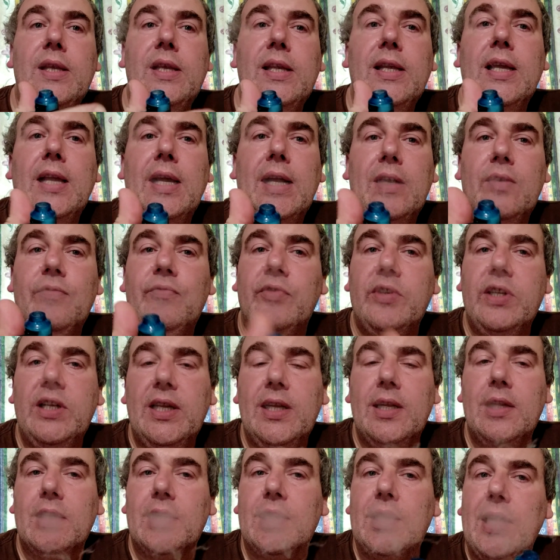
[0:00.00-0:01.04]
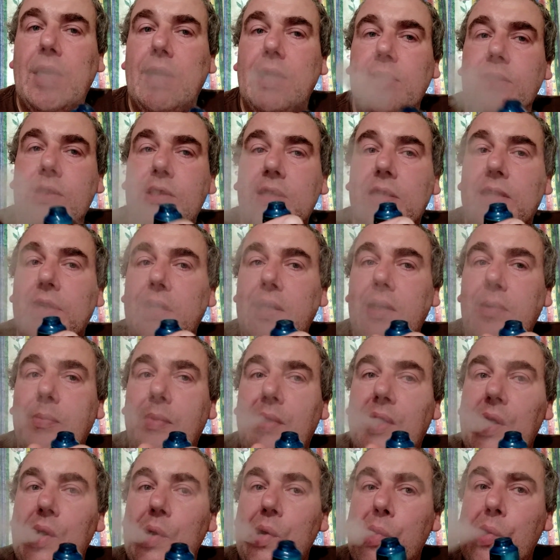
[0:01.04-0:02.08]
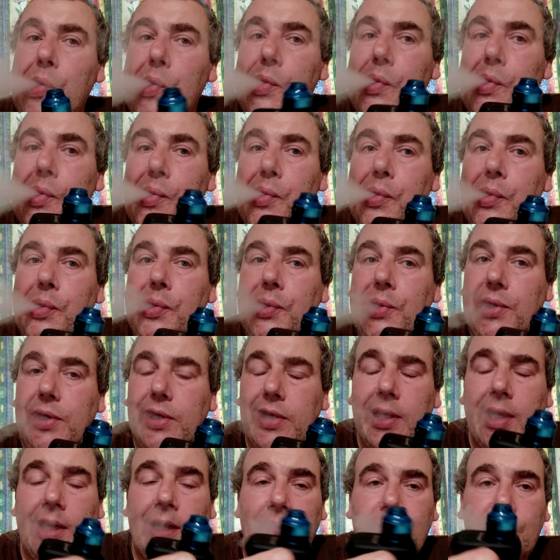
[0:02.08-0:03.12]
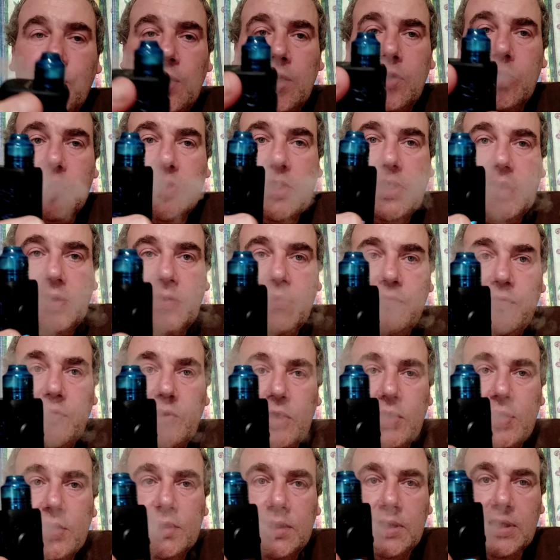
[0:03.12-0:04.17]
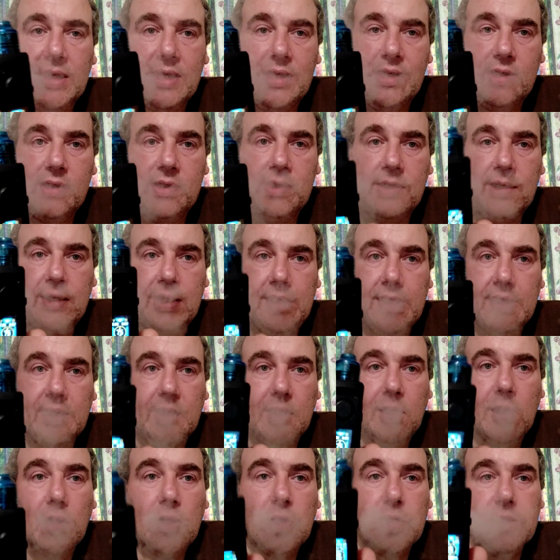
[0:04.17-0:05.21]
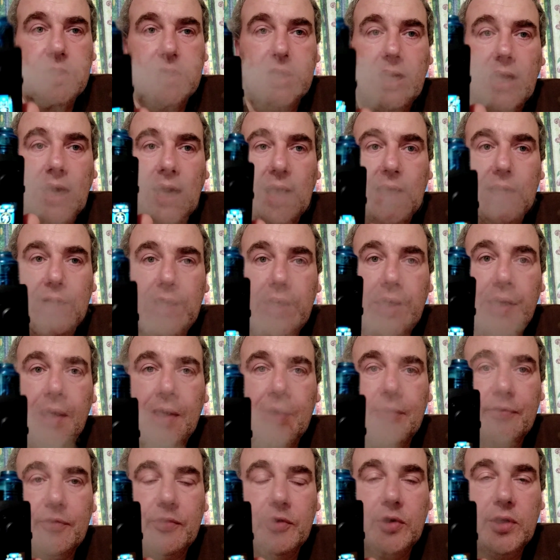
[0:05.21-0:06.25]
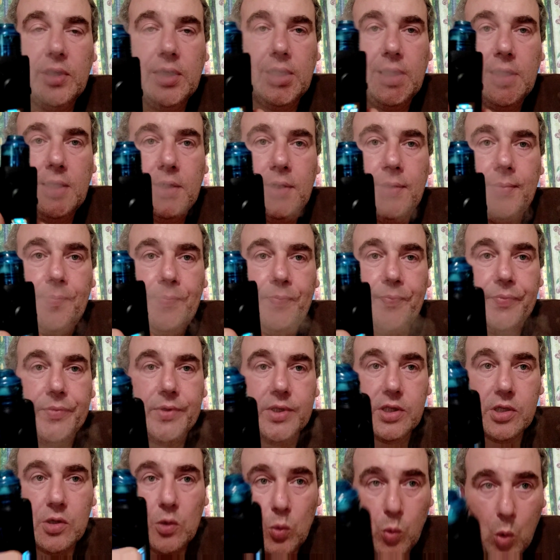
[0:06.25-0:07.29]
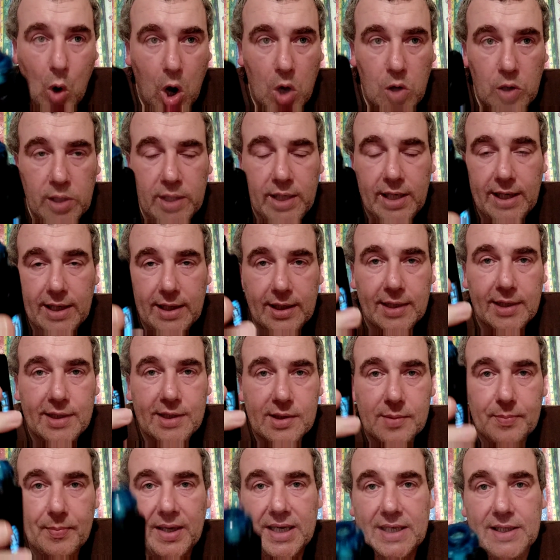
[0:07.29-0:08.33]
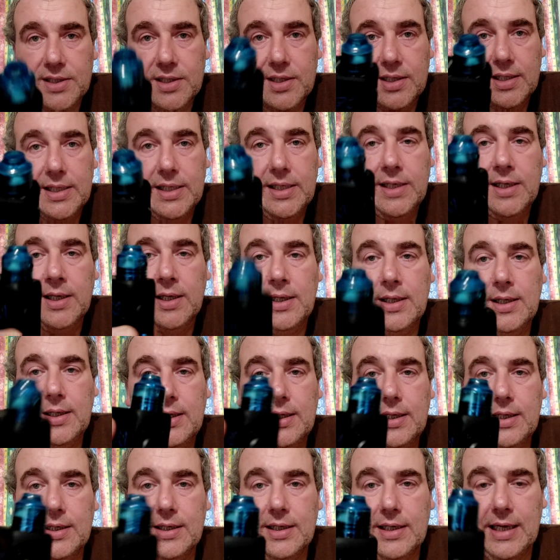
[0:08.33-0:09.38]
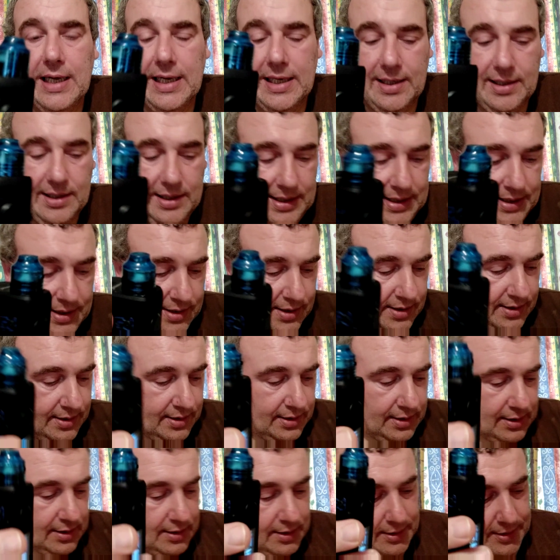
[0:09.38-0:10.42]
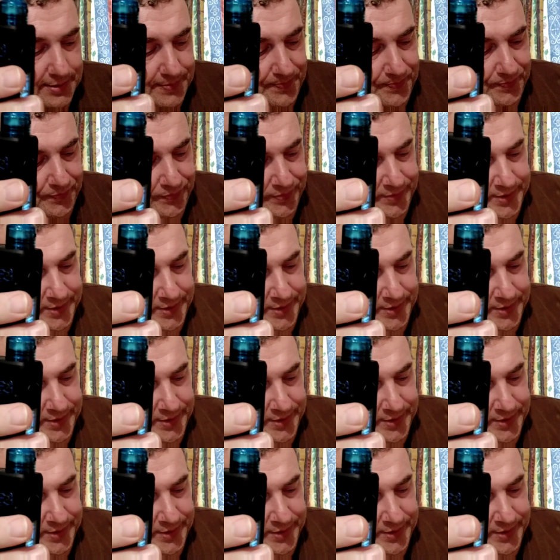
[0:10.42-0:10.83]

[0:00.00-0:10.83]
Yeah, vanilla custardy, but you know, if you're looking for a decent little RDA for squonking, especially, get this the